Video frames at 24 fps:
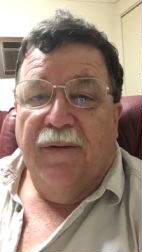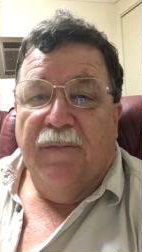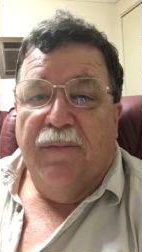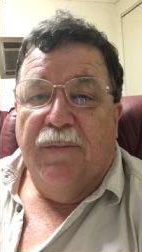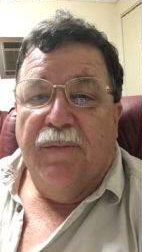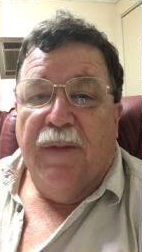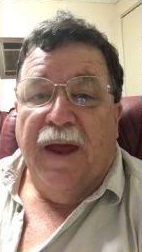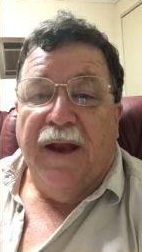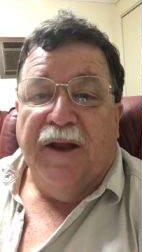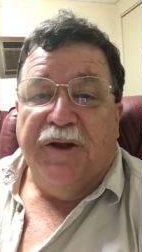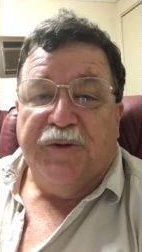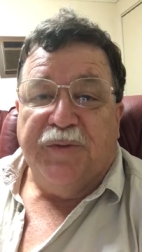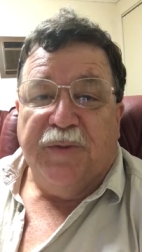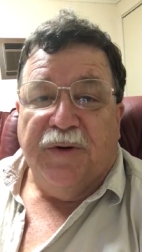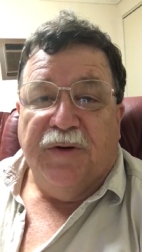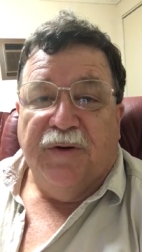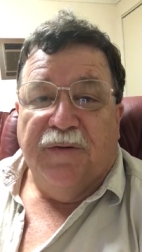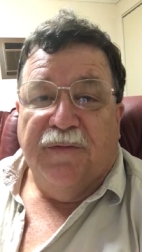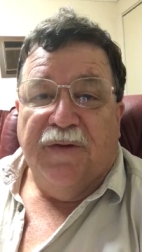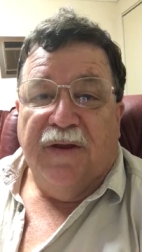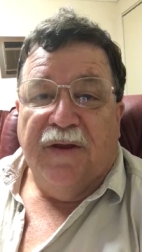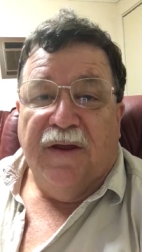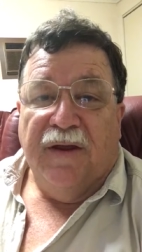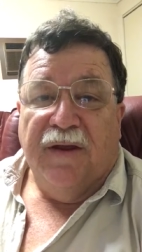management
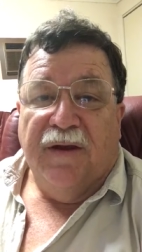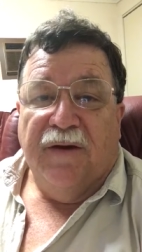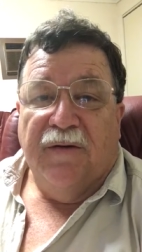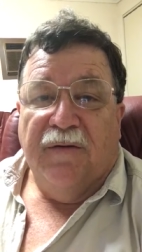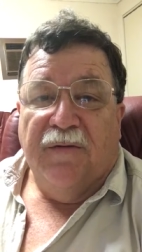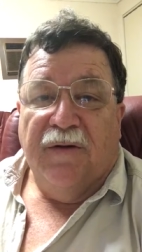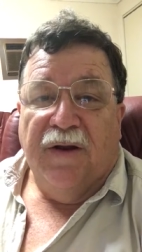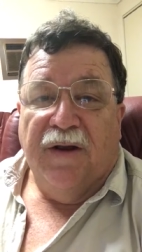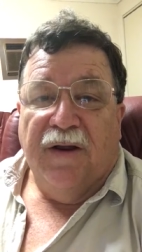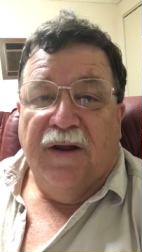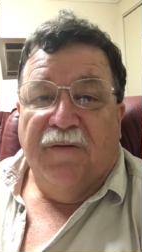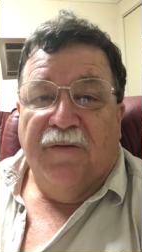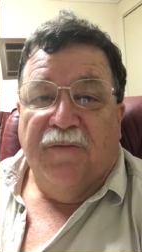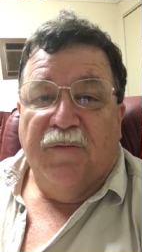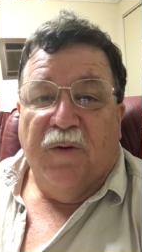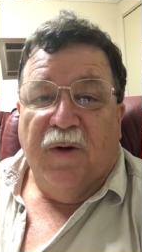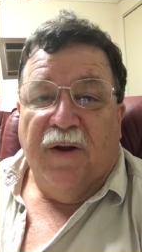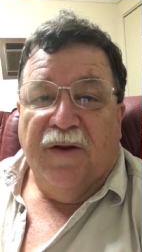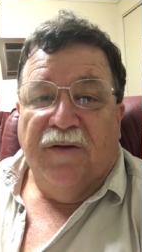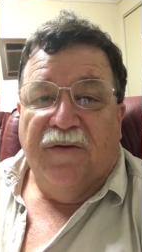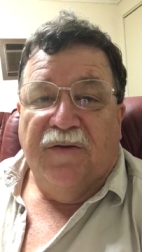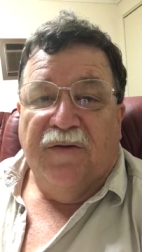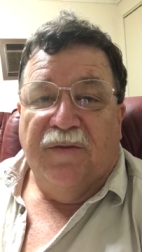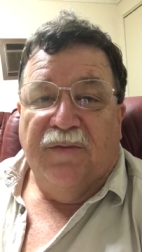of their loved
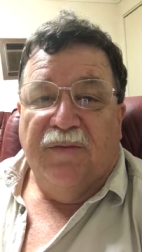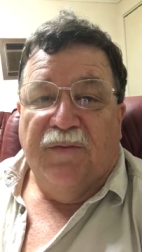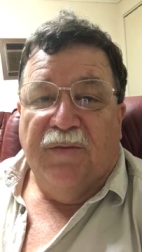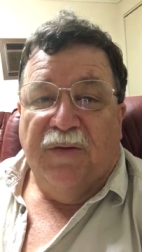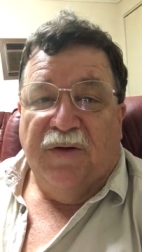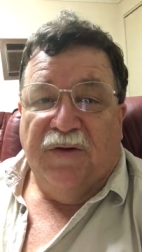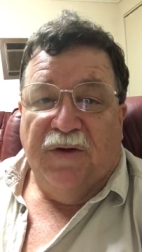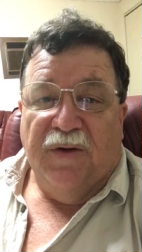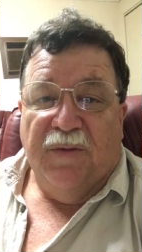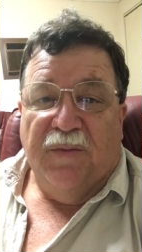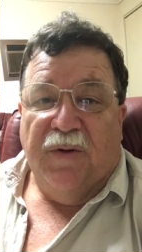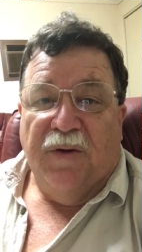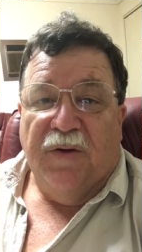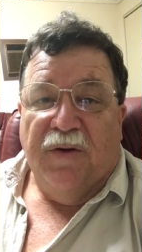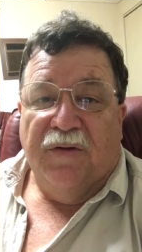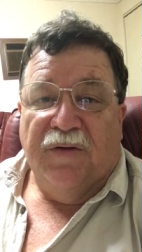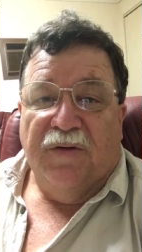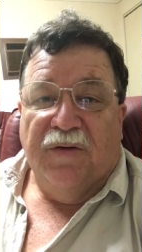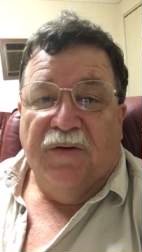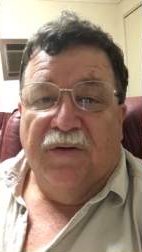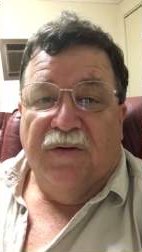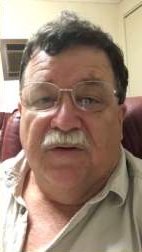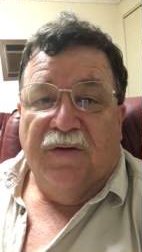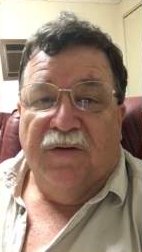one's missing
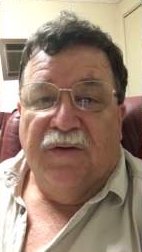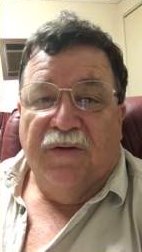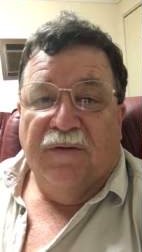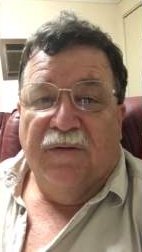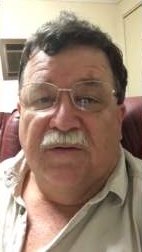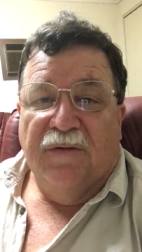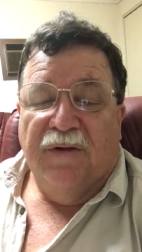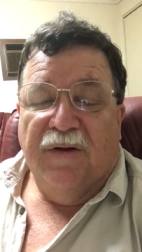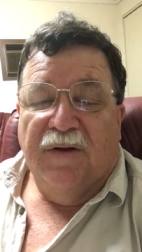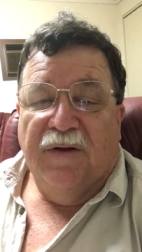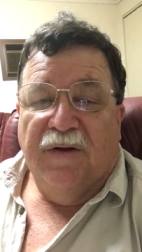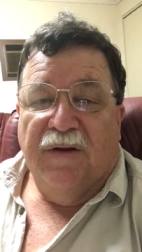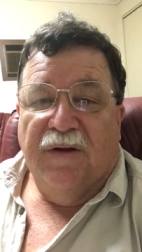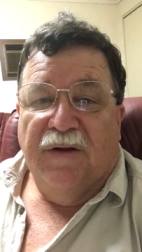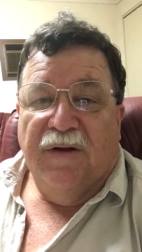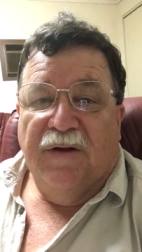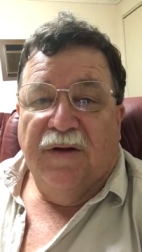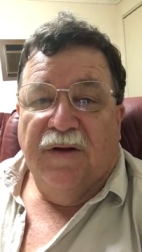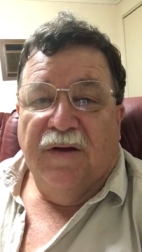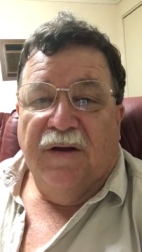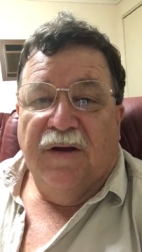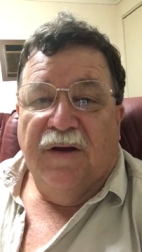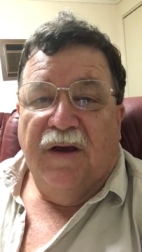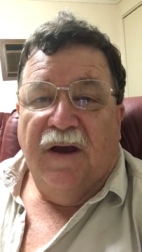persons
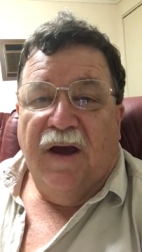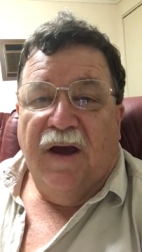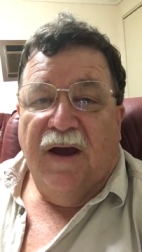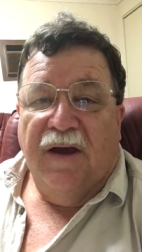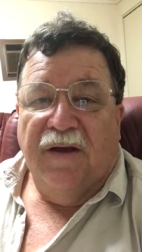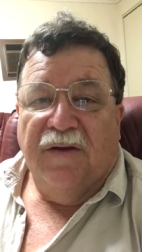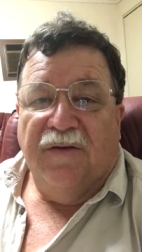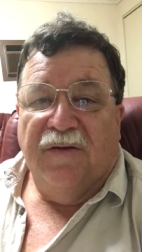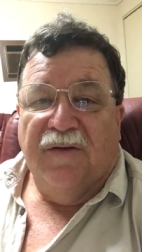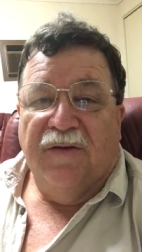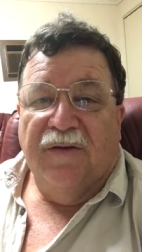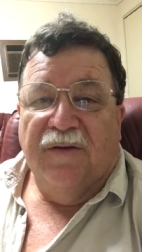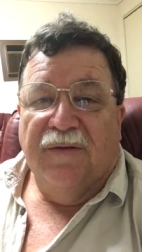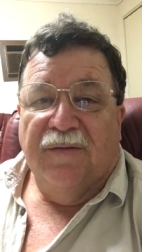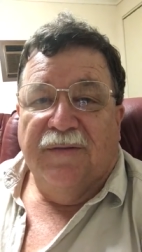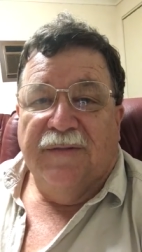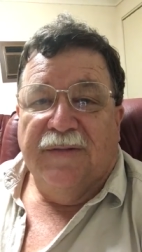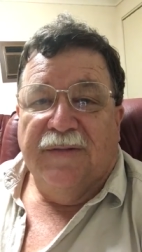case.